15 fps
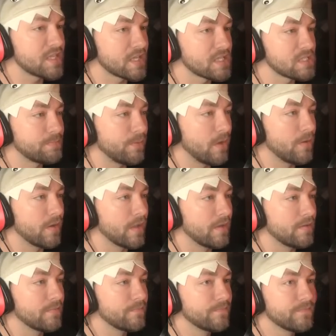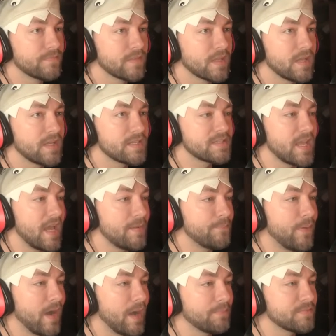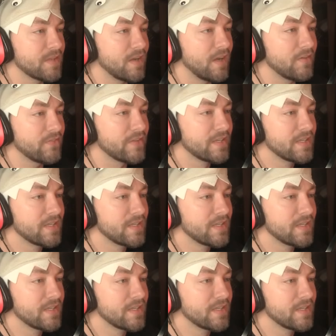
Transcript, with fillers: exploded. His head popped off,